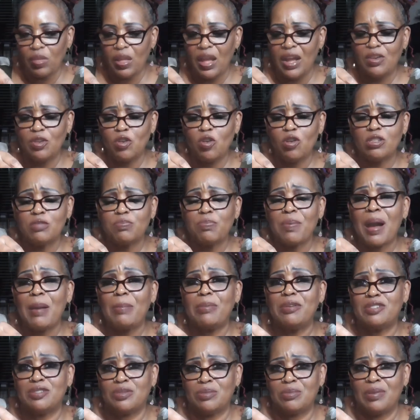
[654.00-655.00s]
I know it's
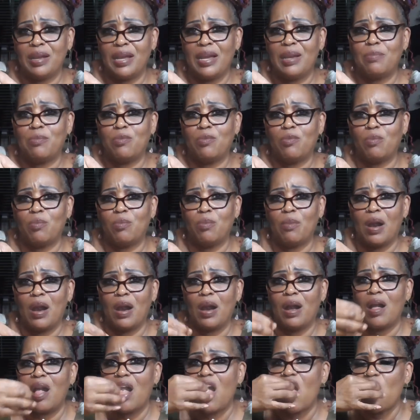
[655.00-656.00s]
probably too late
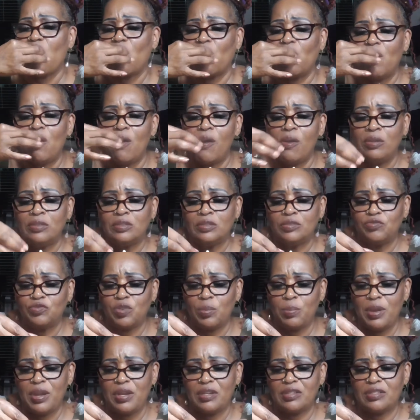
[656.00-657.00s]

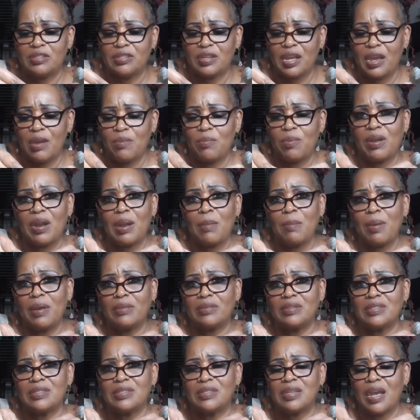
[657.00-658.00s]
for me to say what I'm
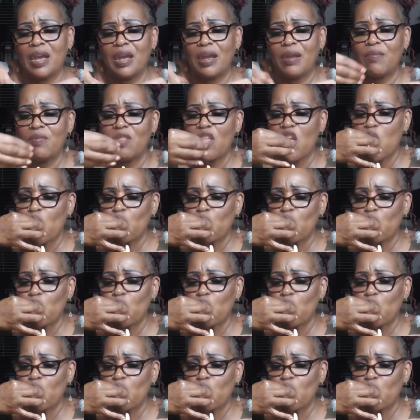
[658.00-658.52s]
about to say.